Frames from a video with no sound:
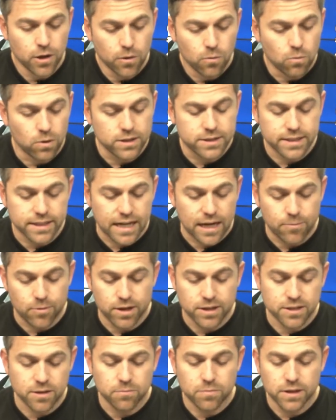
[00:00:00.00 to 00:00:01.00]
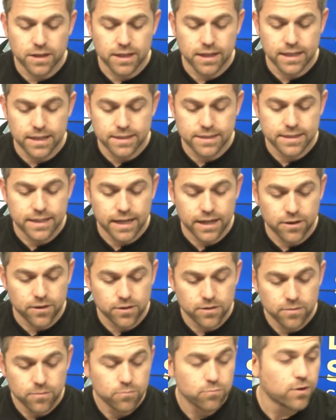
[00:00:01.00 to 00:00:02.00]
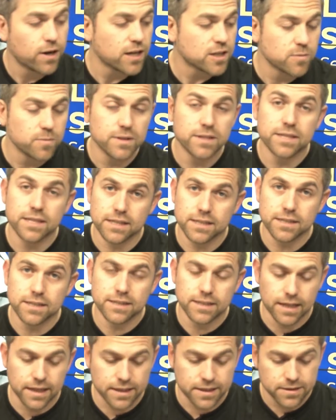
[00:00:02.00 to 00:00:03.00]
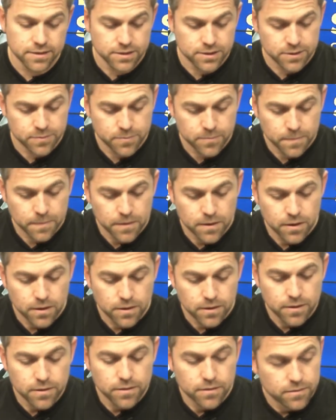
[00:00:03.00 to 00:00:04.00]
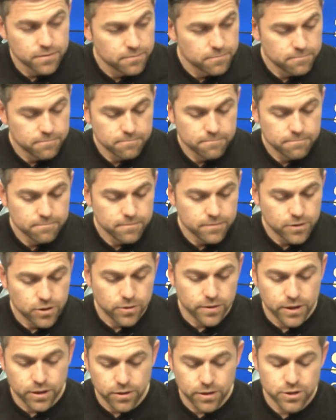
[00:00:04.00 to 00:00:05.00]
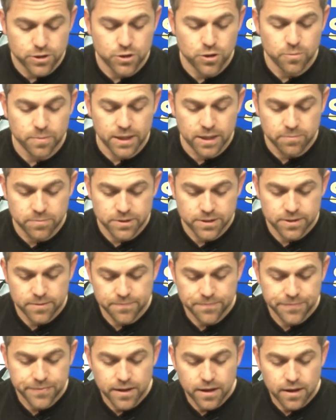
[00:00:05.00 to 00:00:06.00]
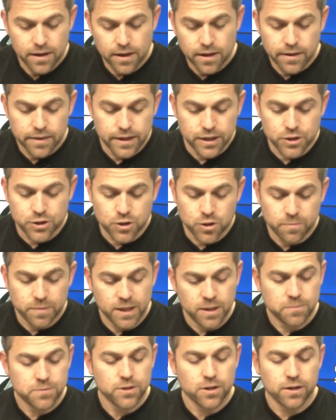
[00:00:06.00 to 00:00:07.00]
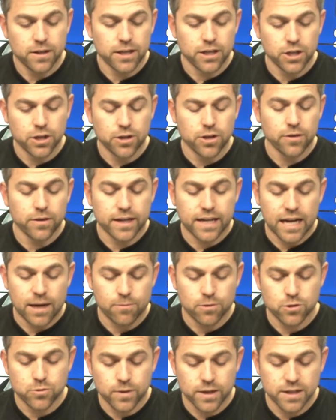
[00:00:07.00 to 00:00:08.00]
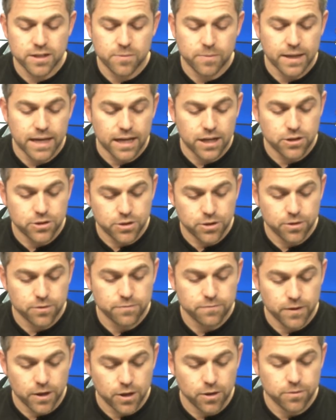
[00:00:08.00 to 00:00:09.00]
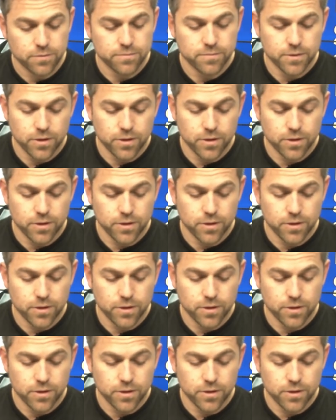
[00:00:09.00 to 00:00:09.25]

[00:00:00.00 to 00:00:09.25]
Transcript: once the camera has completed its cycle, approximately 60 seconds, you'll hear these two beeps. These two beeps are letting you know the camera is ready to be added to your phone.